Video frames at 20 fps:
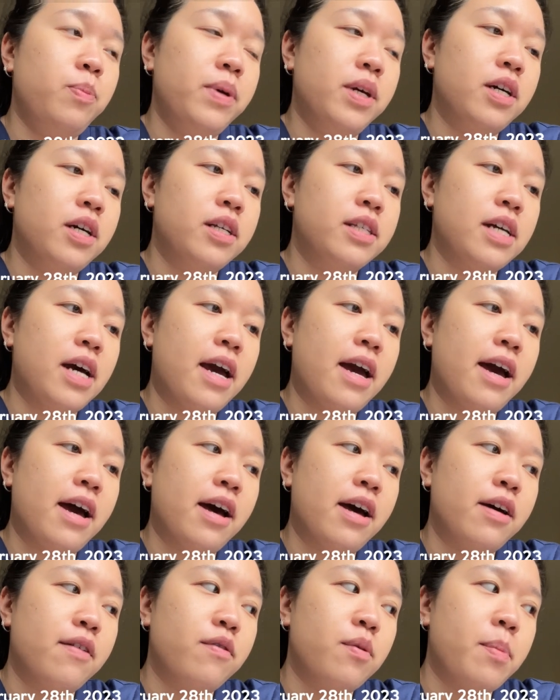because I
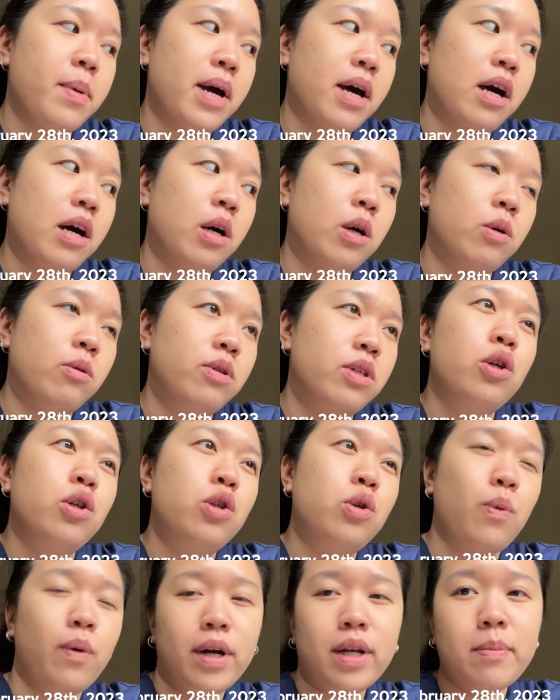have about
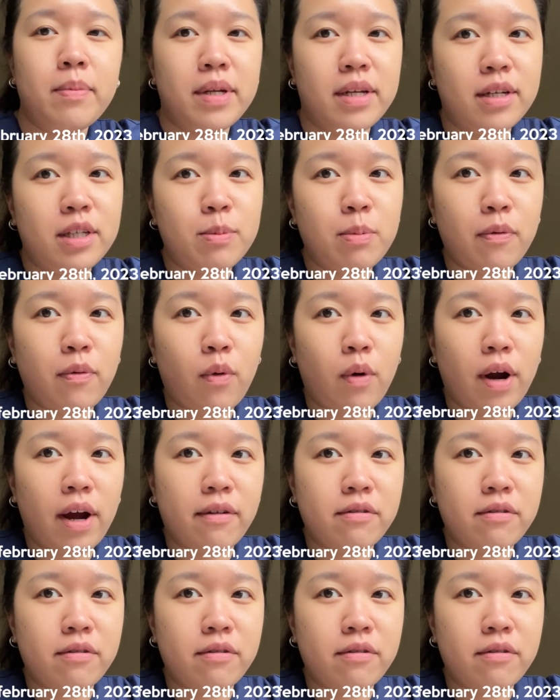20 minutes before I